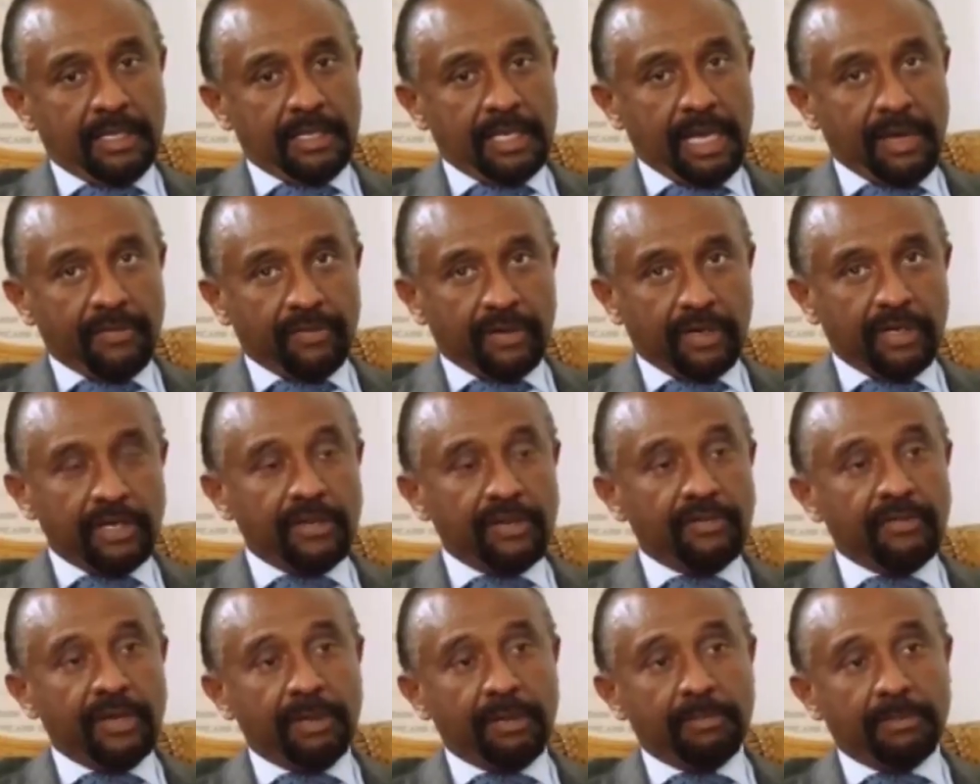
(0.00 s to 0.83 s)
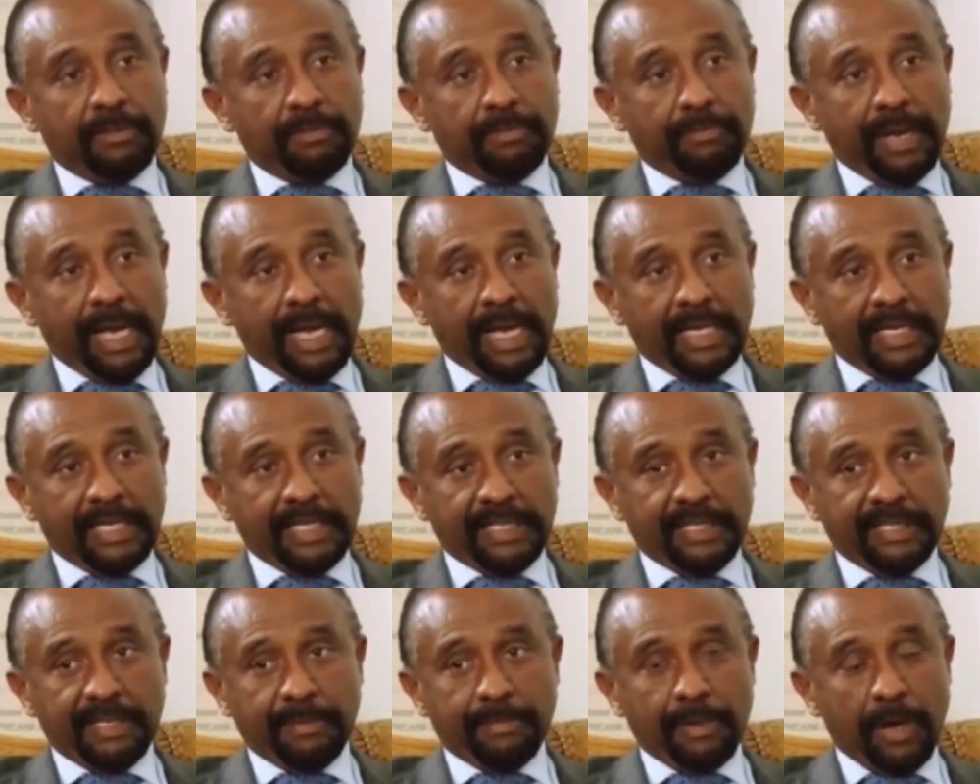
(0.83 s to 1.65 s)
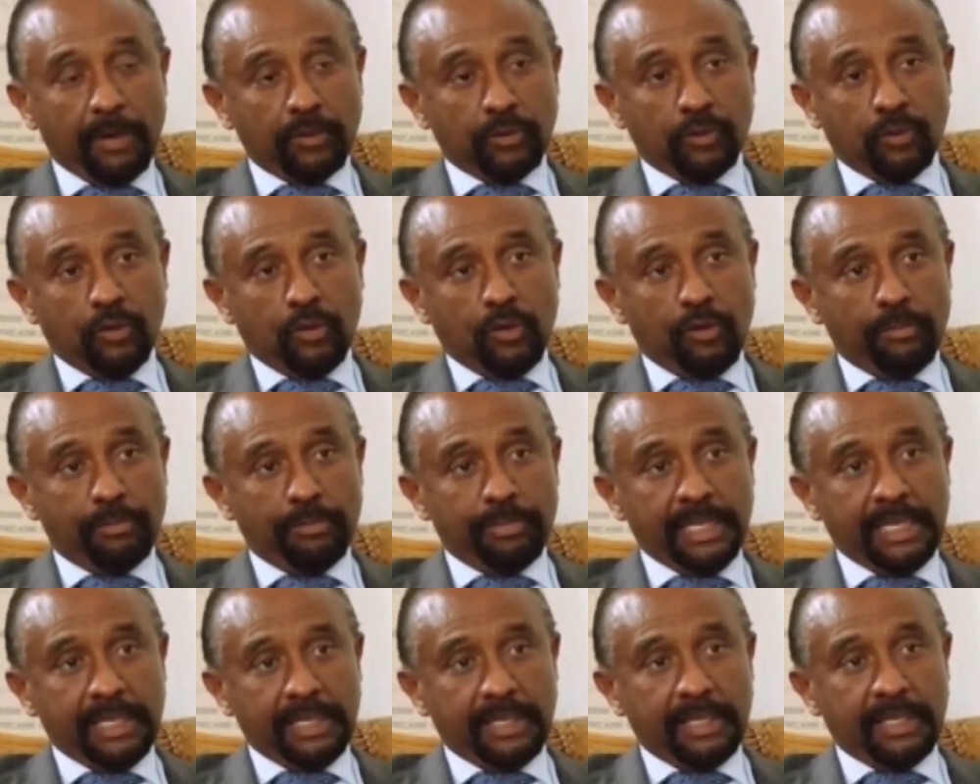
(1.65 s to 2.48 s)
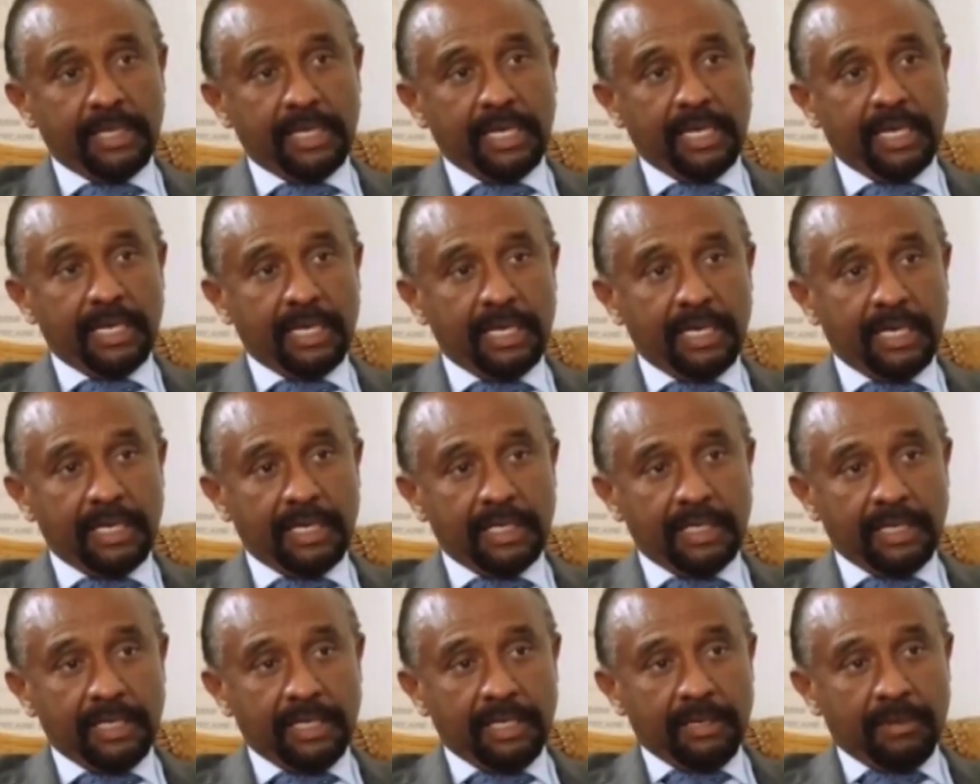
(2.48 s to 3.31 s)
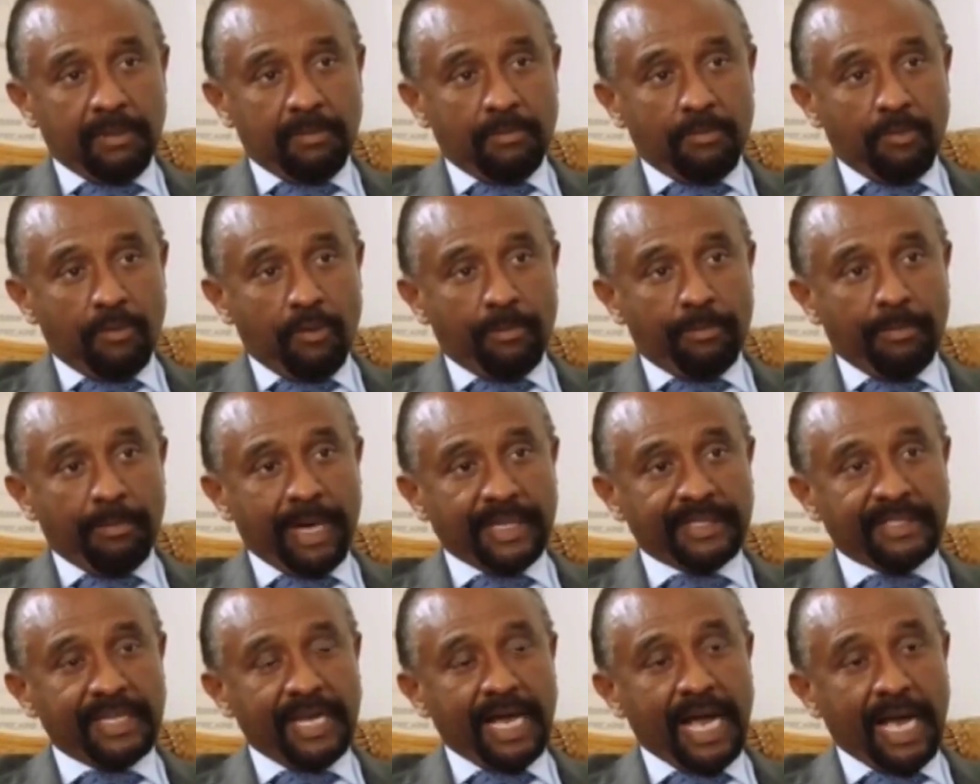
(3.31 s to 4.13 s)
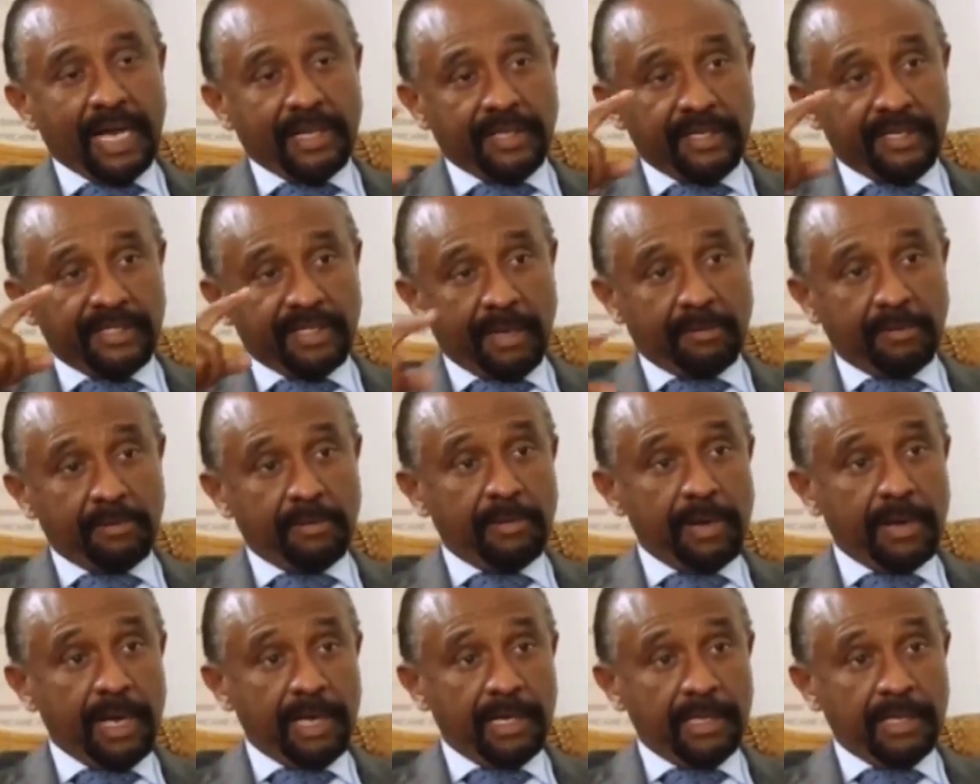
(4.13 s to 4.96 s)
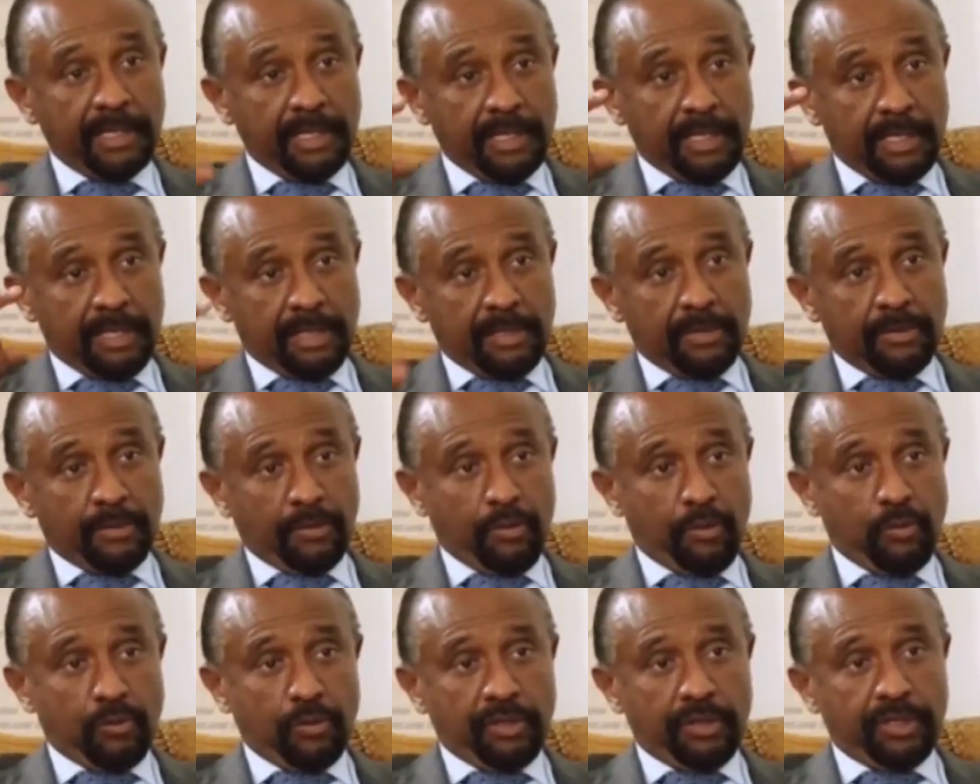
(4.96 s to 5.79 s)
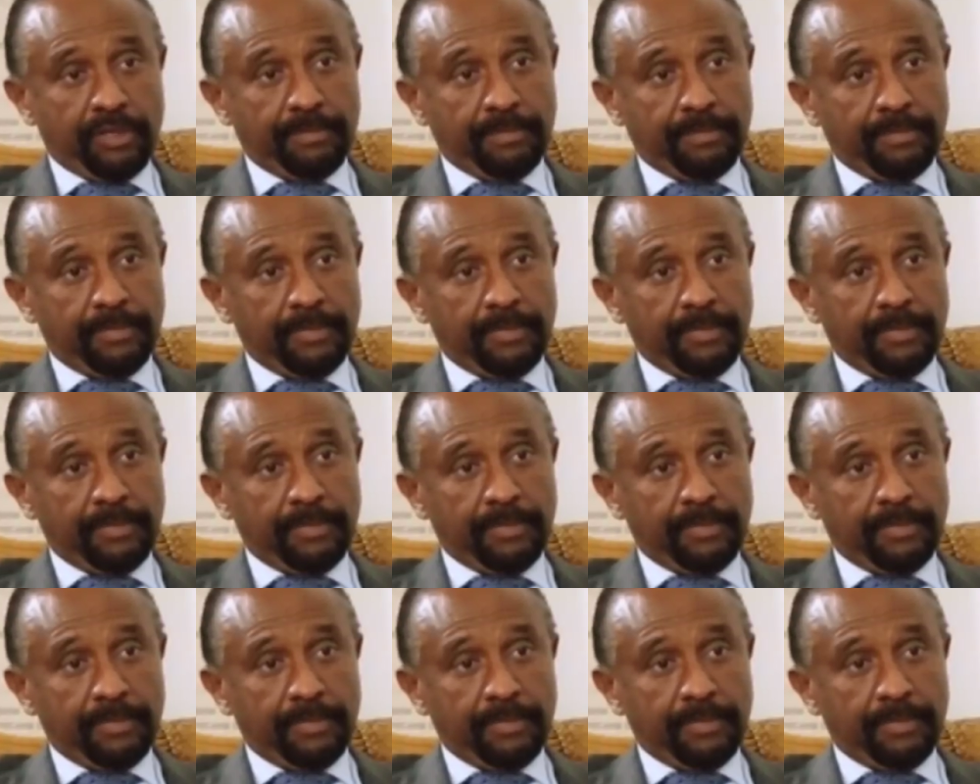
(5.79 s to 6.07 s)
The African Development Bank is about to complete the Mombasa-Addis Ababa road.